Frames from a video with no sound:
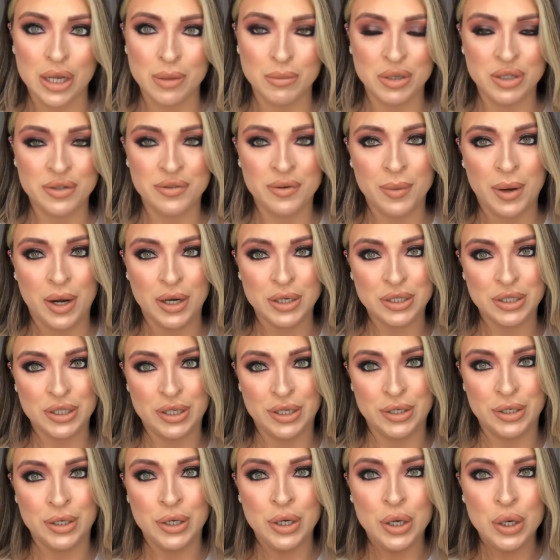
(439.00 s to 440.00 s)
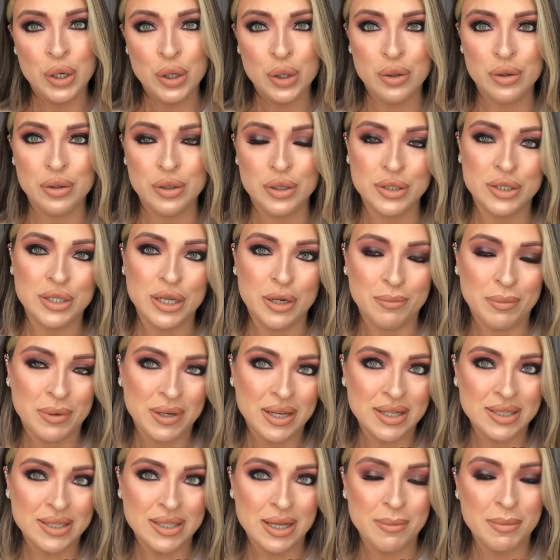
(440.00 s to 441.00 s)
much for watching. Also,
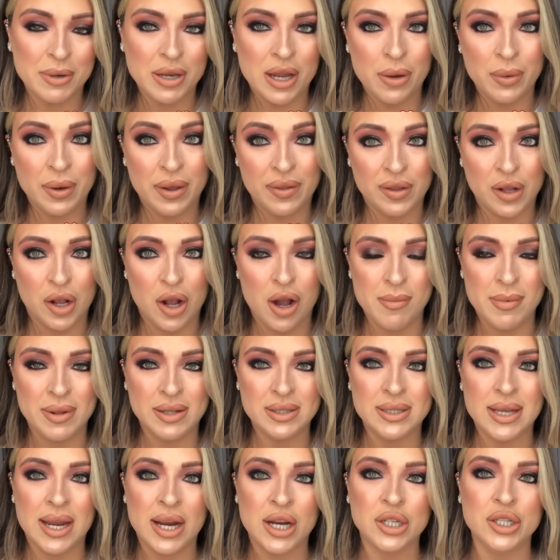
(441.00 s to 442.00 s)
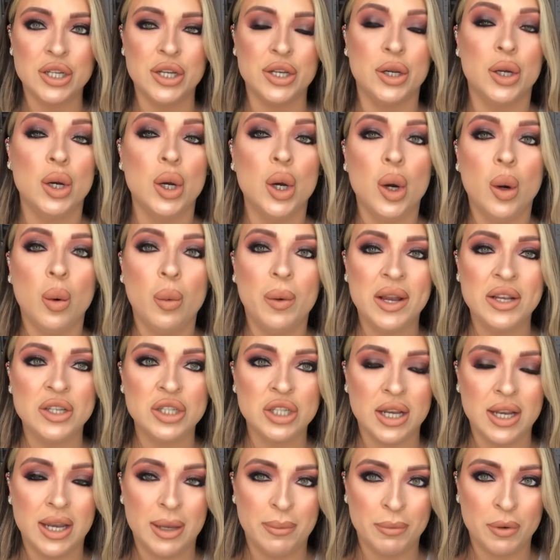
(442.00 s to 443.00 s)
please let me know in the comment section which
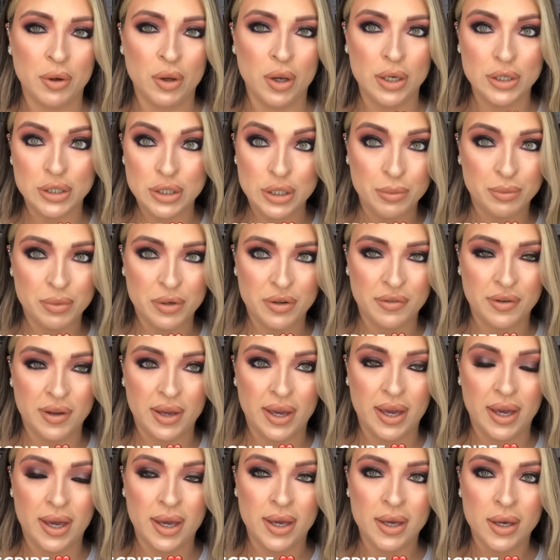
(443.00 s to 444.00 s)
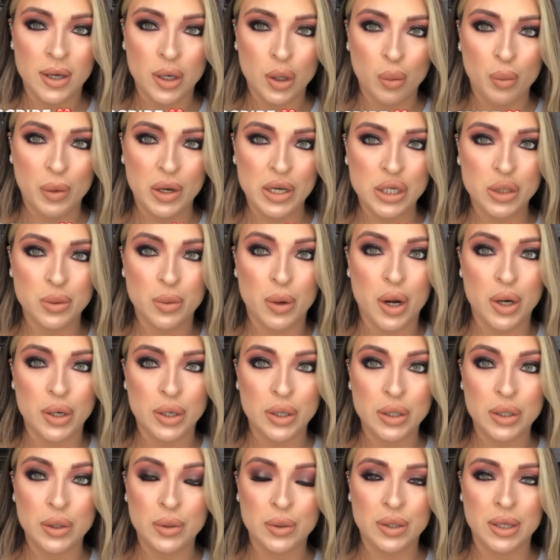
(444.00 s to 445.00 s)
lip color you prefer, which one
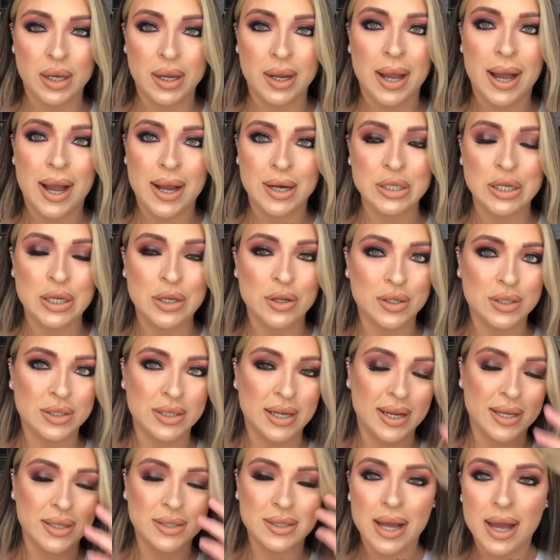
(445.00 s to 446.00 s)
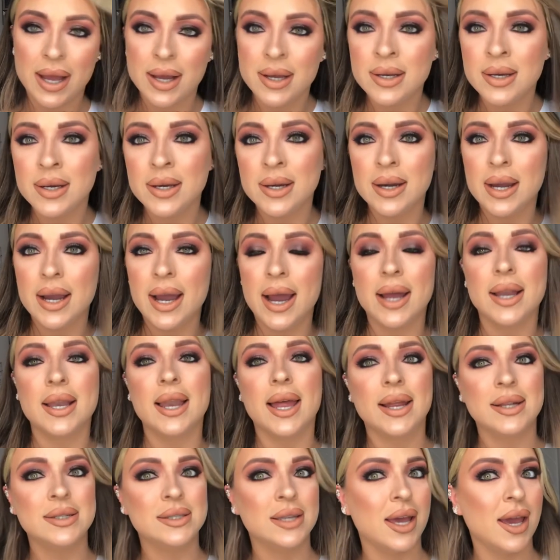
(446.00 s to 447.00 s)
you think actually looks nicer. I'd
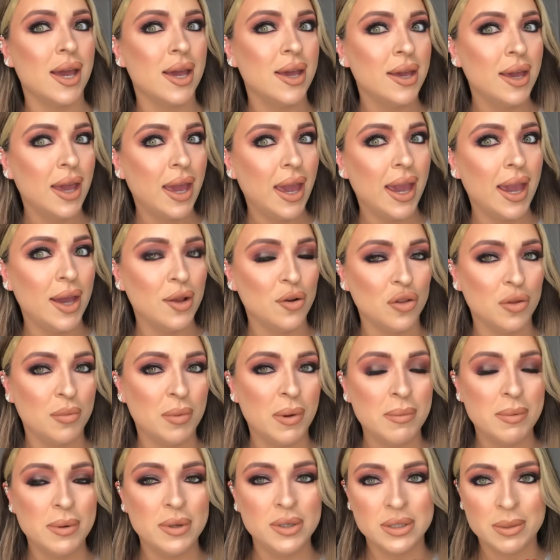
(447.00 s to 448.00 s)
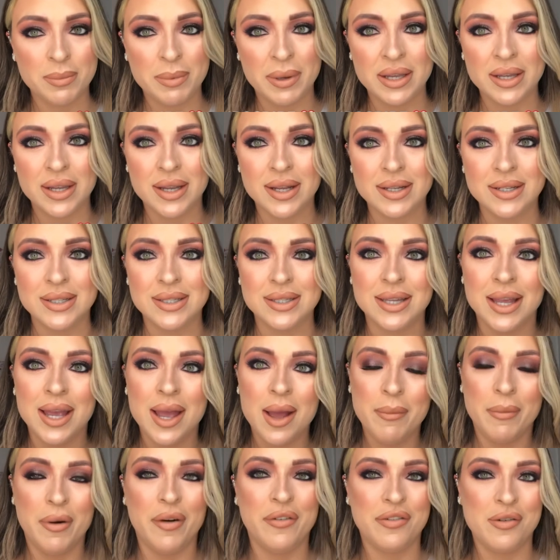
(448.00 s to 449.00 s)
like to hear other people's opinions,
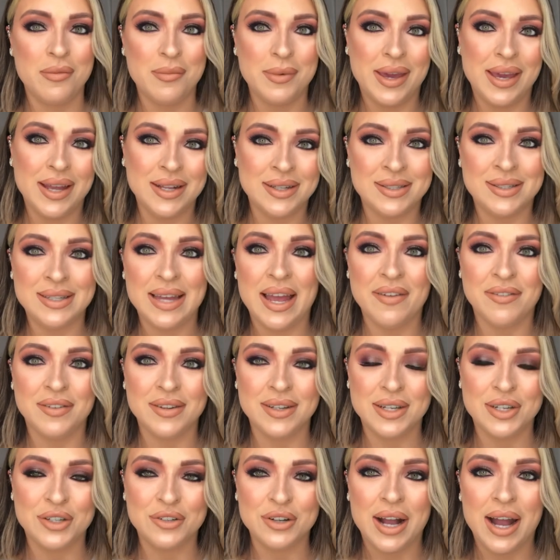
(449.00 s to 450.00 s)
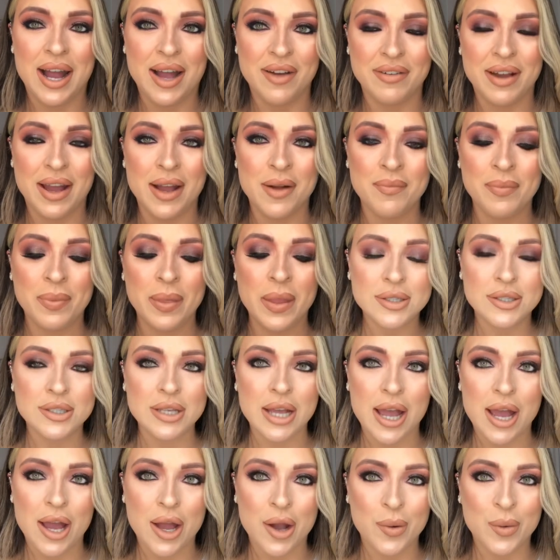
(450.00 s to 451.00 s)
but for me, it's definitely Driver.
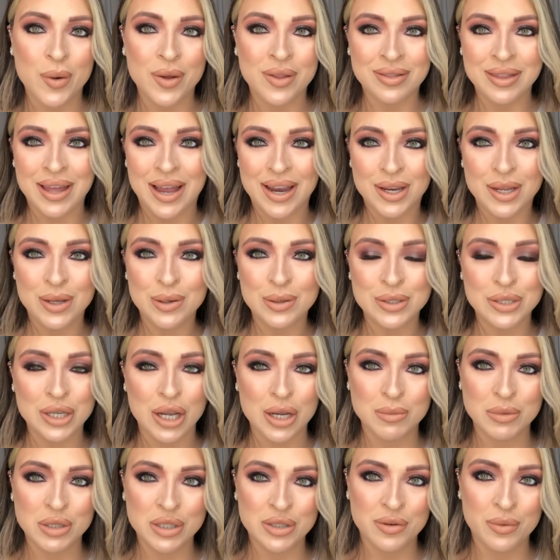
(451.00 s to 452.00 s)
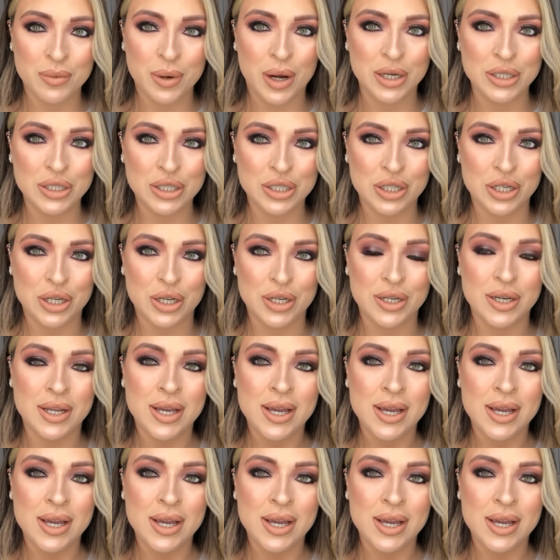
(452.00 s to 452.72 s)
So thank you so much for watching,